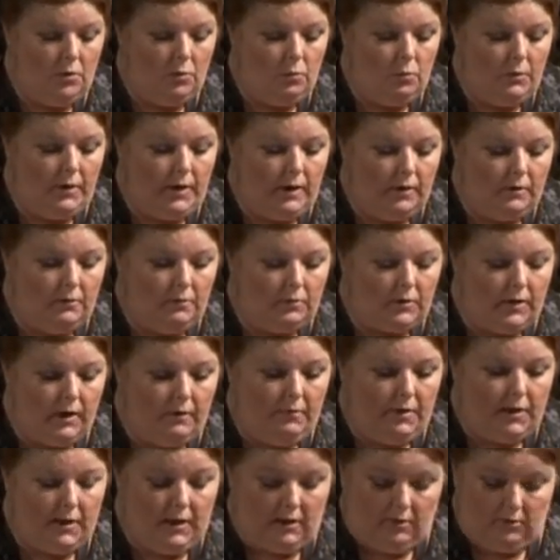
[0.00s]
We are
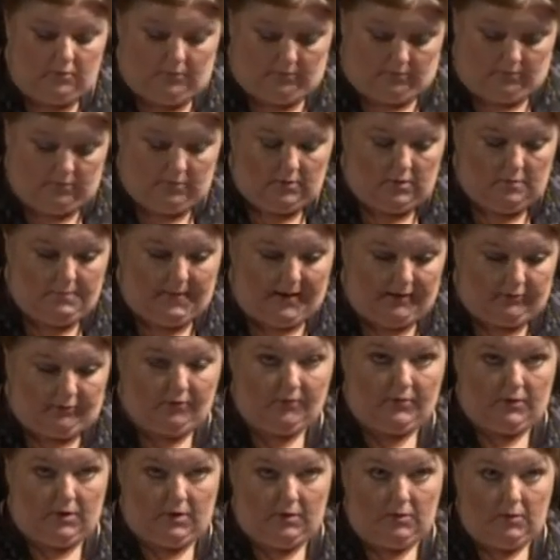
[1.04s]
currently about to
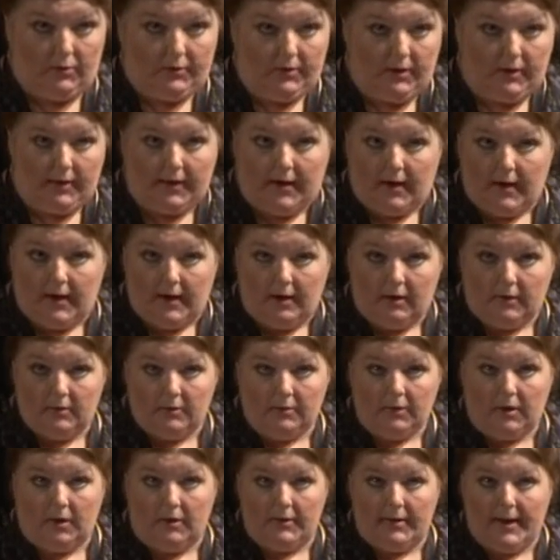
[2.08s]
start looking at
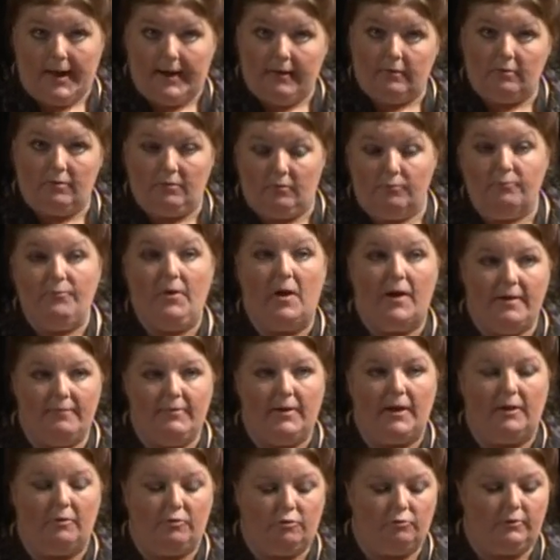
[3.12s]
our next
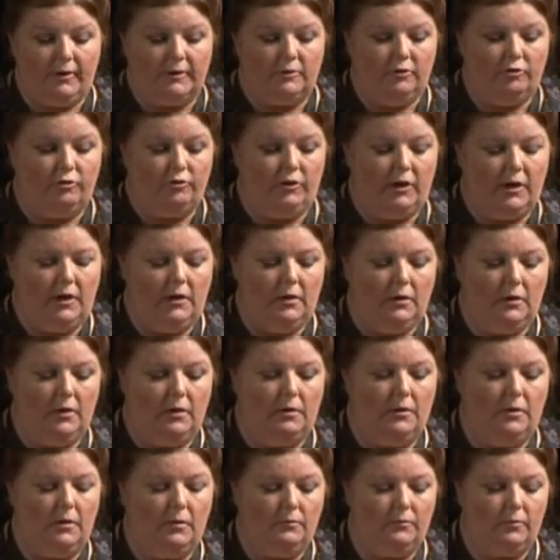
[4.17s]
5-year strategy
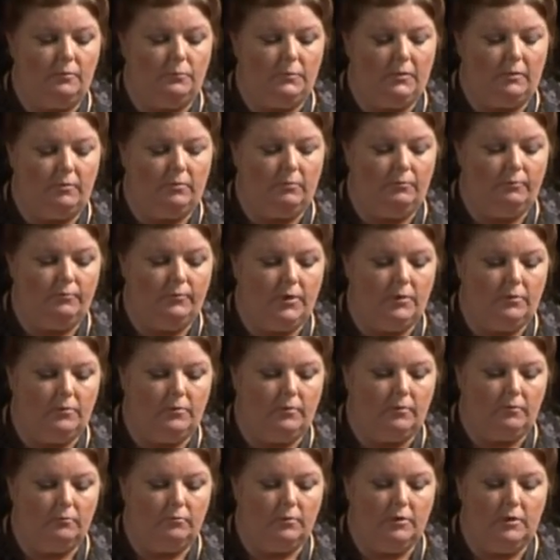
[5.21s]
with some
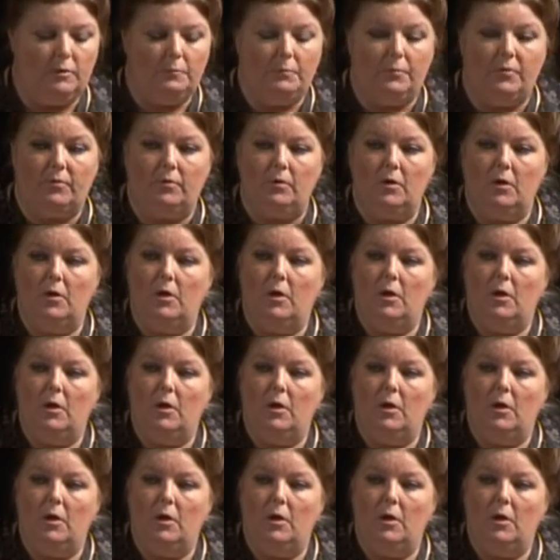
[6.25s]
focus groups.